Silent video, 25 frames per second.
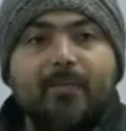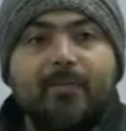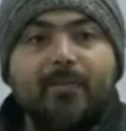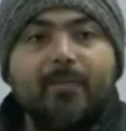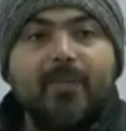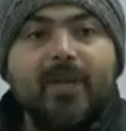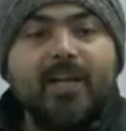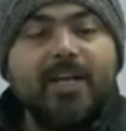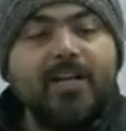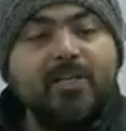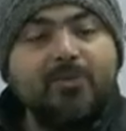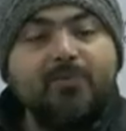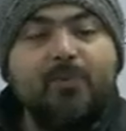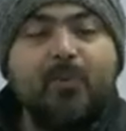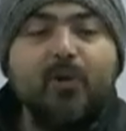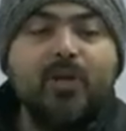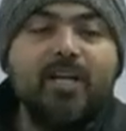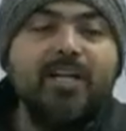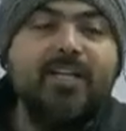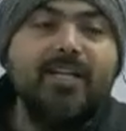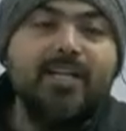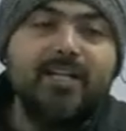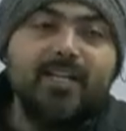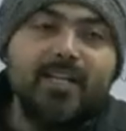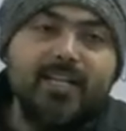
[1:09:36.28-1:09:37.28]
it is
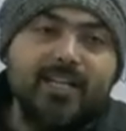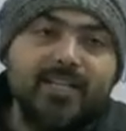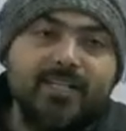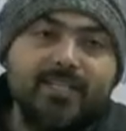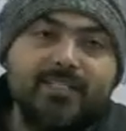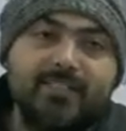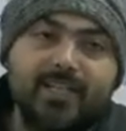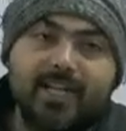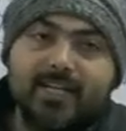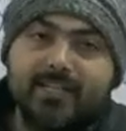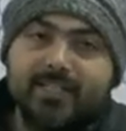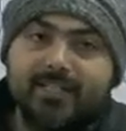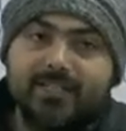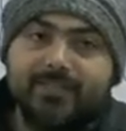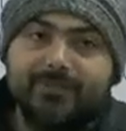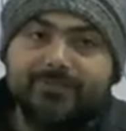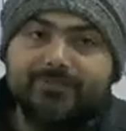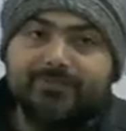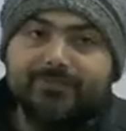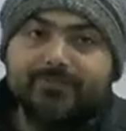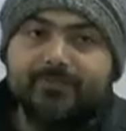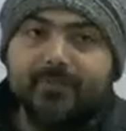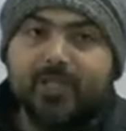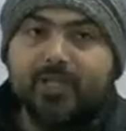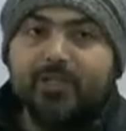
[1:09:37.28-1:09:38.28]
politically decided.
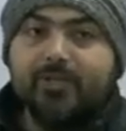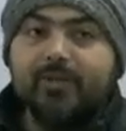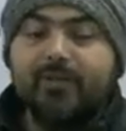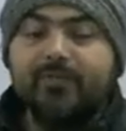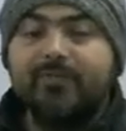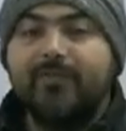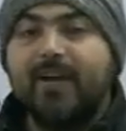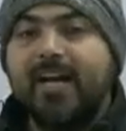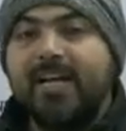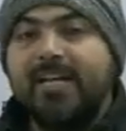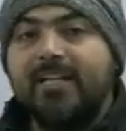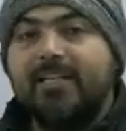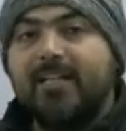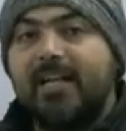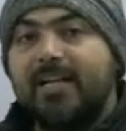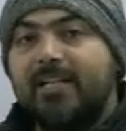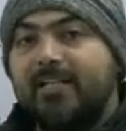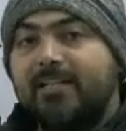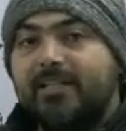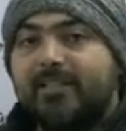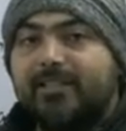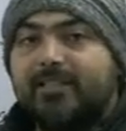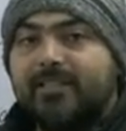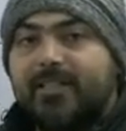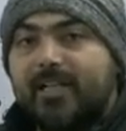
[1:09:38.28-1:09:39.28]
You will find
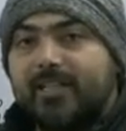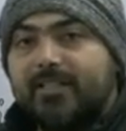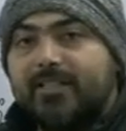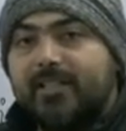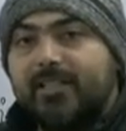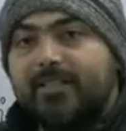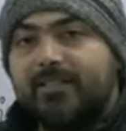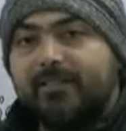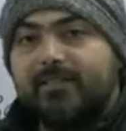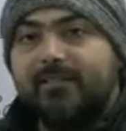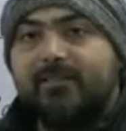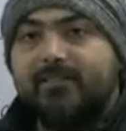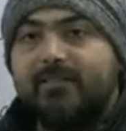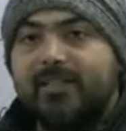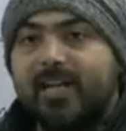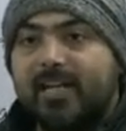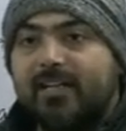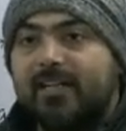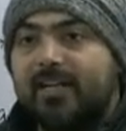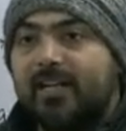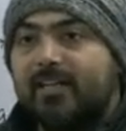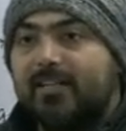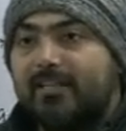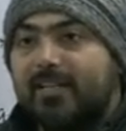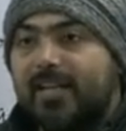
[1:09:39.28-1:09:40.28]
that judges that
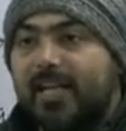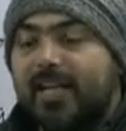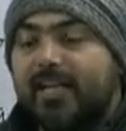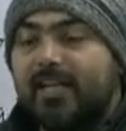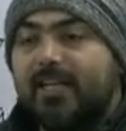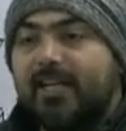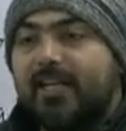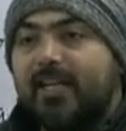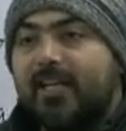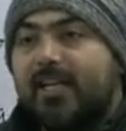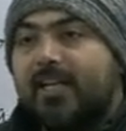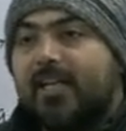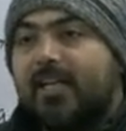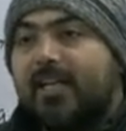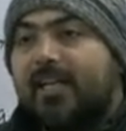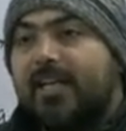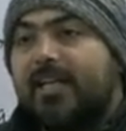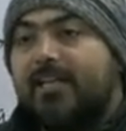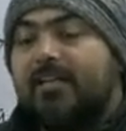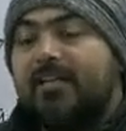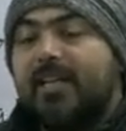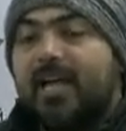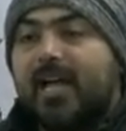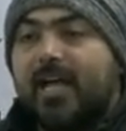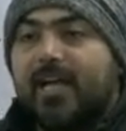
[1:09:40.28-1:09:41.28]
are there
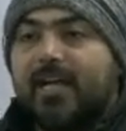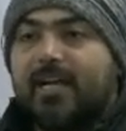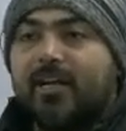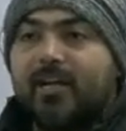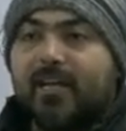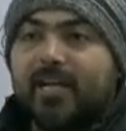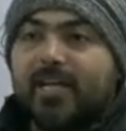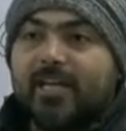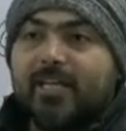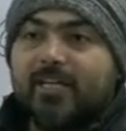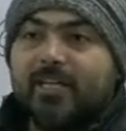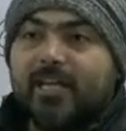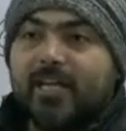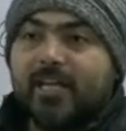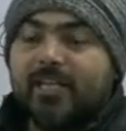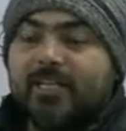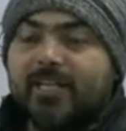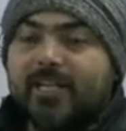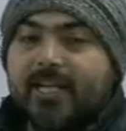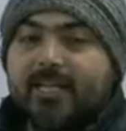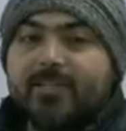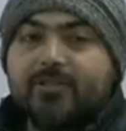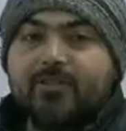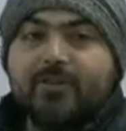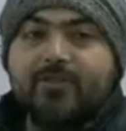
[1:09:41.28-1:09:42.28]
in
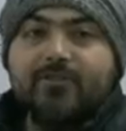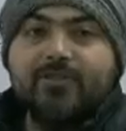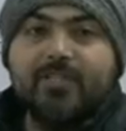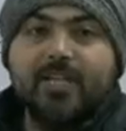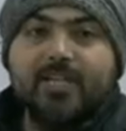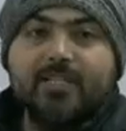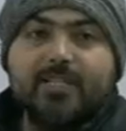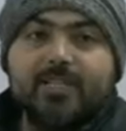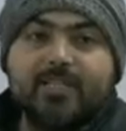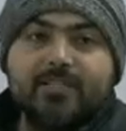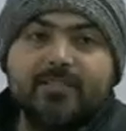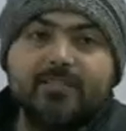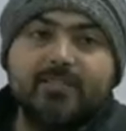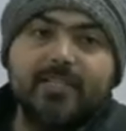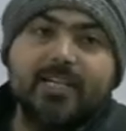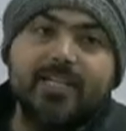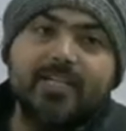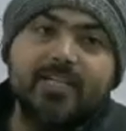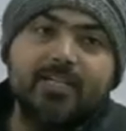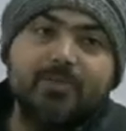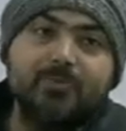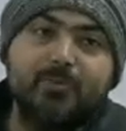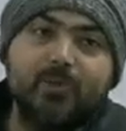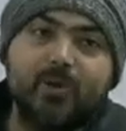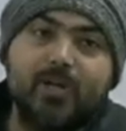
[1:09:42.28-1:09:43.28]
case of judges, it
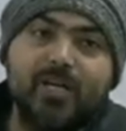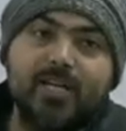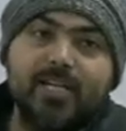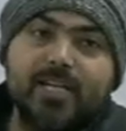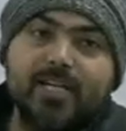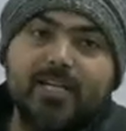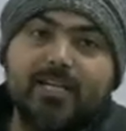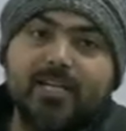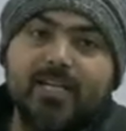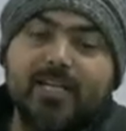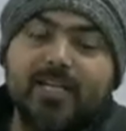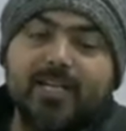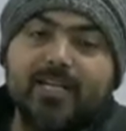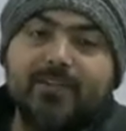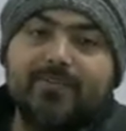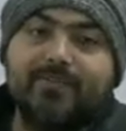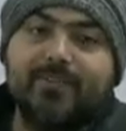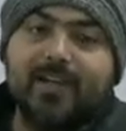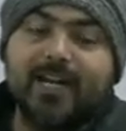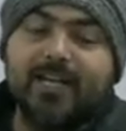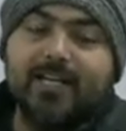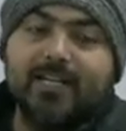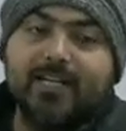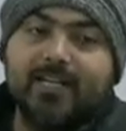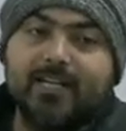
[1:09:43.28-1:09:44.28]
is politically
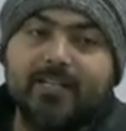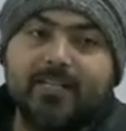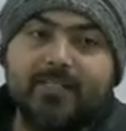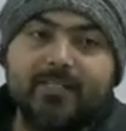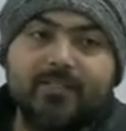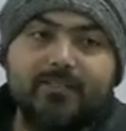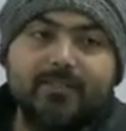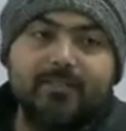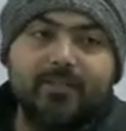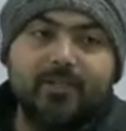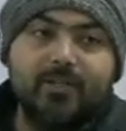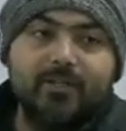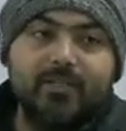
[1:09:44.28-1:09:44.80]
defined. It is